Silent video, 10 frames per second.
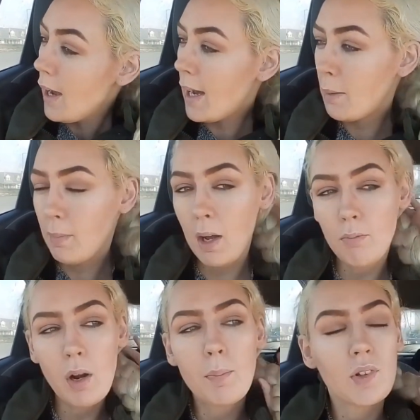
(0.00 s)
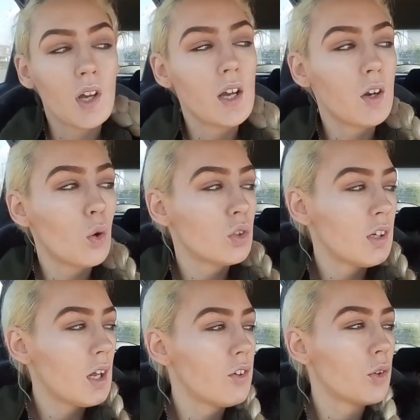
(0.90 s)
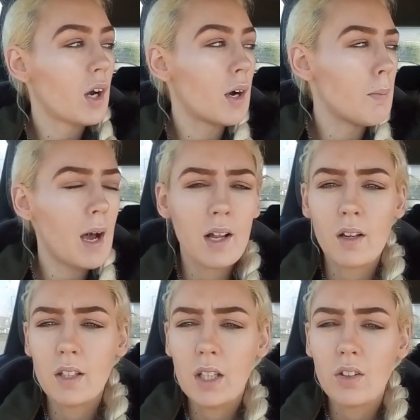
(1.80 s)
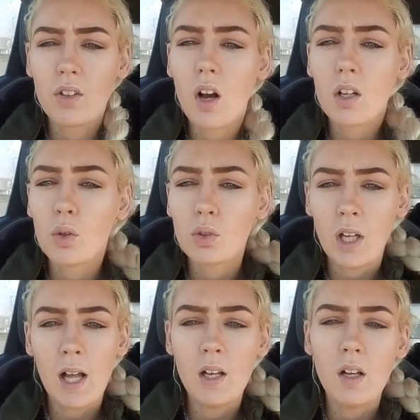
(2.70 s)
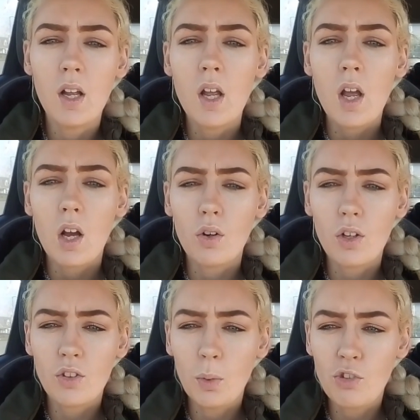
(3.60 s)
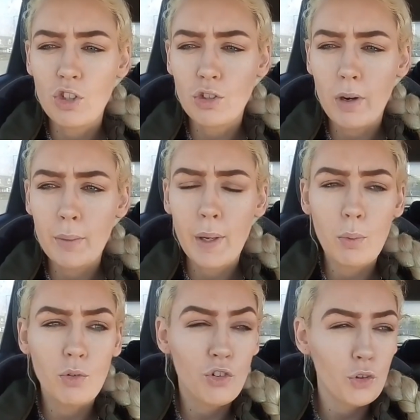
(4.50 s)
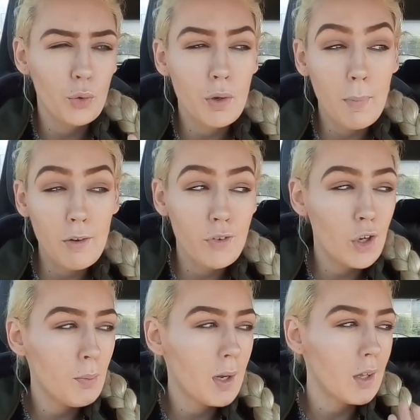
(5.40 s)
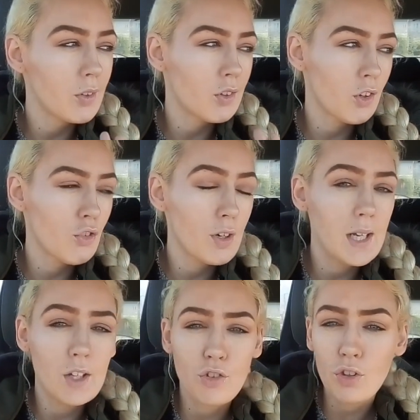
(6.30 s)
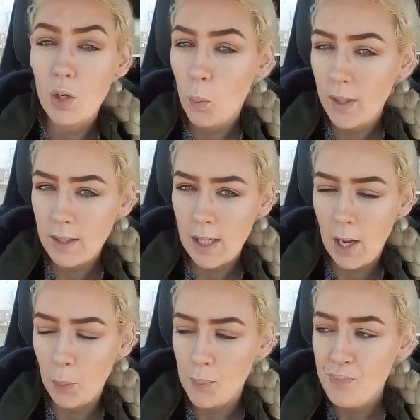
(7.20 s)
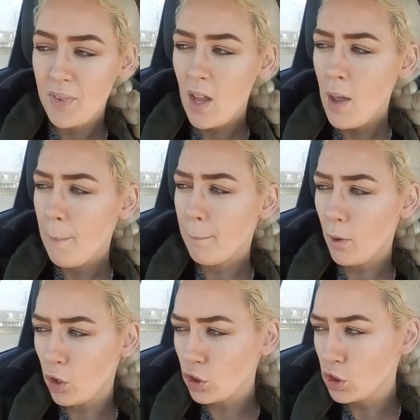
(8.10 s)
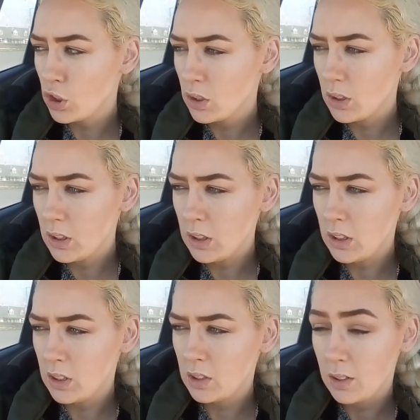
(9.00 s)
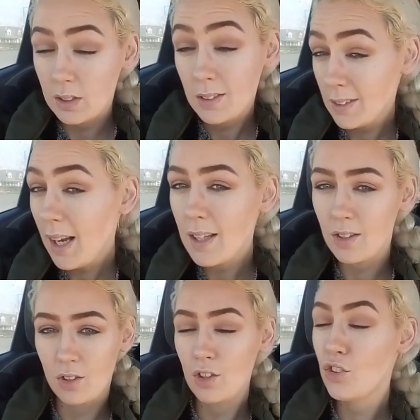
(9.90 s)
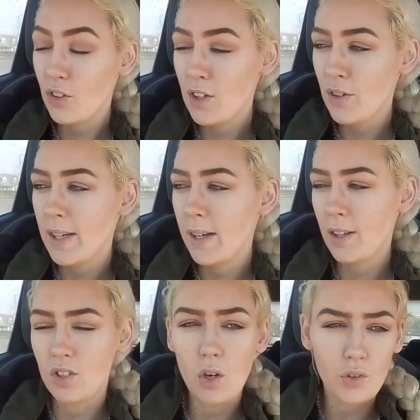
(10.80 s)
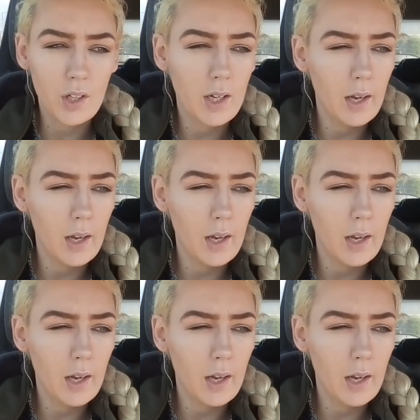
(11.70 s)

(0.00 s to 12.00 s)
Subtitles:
I'm right beside a hotel, so the Armada, I think it's called Hotel. I'm going to switch this around now and show you my view, because it's unreal. It's really windy out, but it's nice. It's really, really nice. It looks like